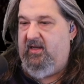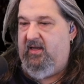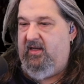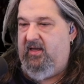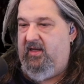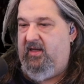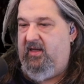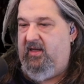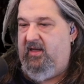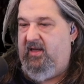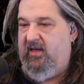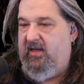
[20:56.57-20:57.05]

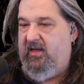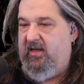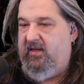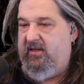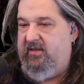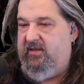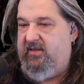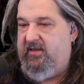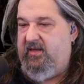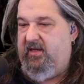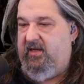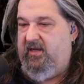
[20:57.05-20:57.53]

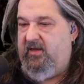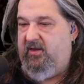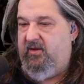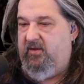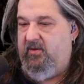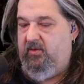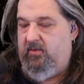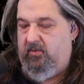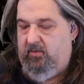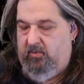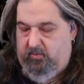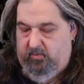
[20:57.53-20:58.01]
and
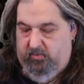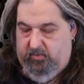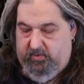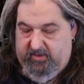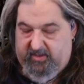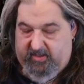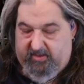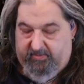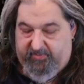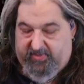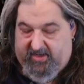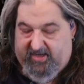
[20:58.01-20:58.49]
we'll
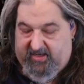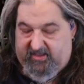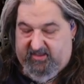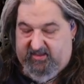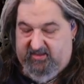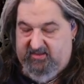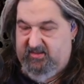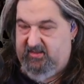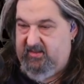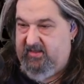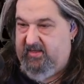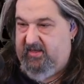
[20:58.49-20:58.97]
get back
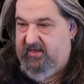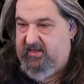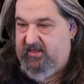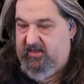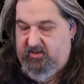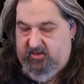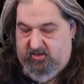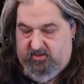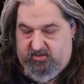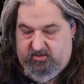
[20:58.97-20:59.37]
into that here.